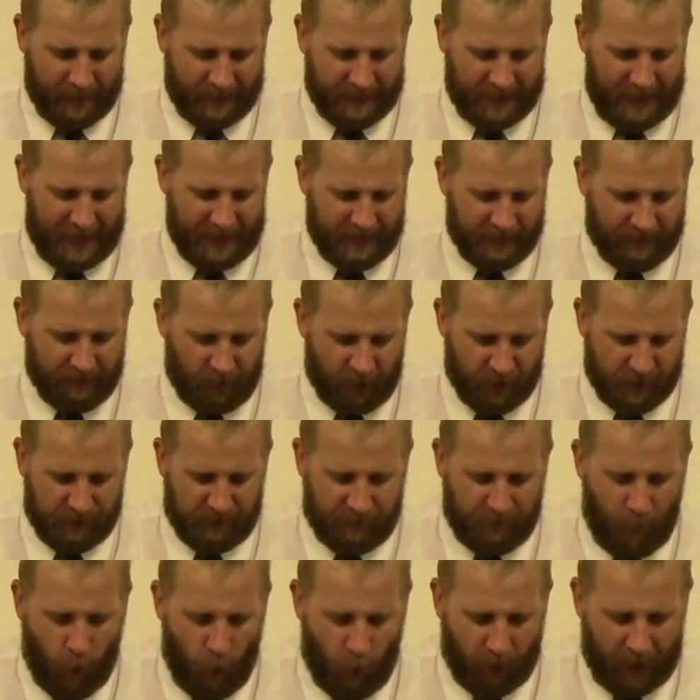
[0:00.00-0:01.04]
It says in verse
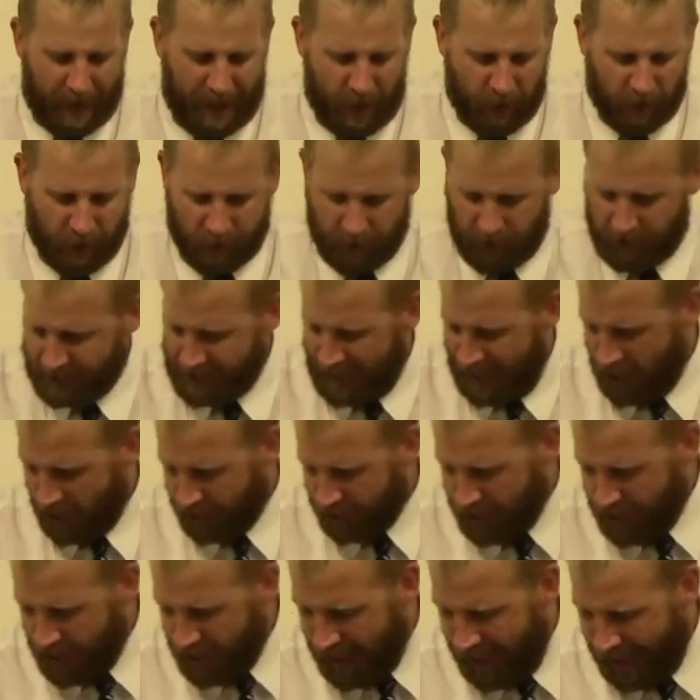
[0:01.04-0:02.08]
4 here, look
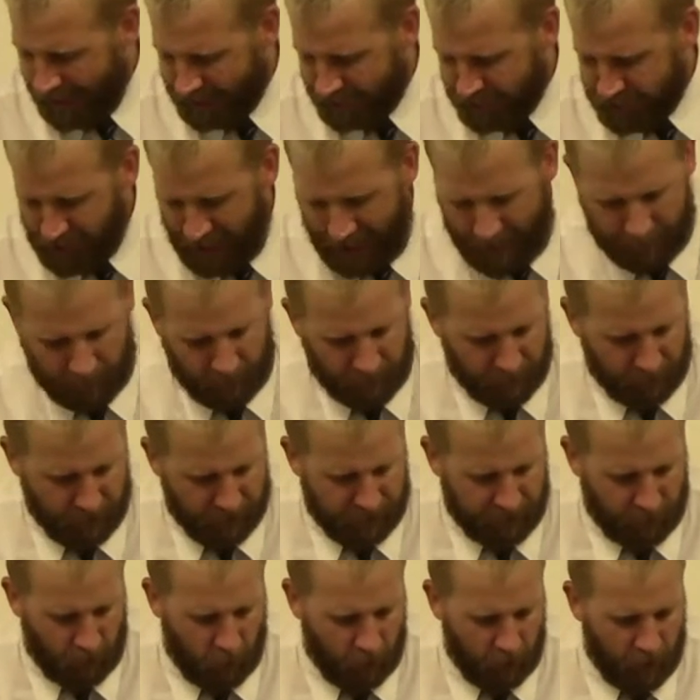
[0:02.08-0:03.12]
down at the chapter in
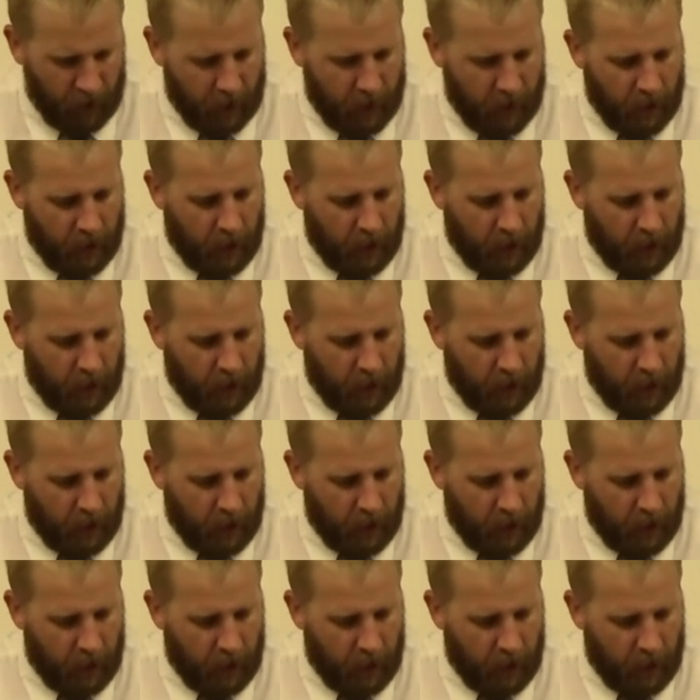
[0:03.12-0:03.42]
verse 4,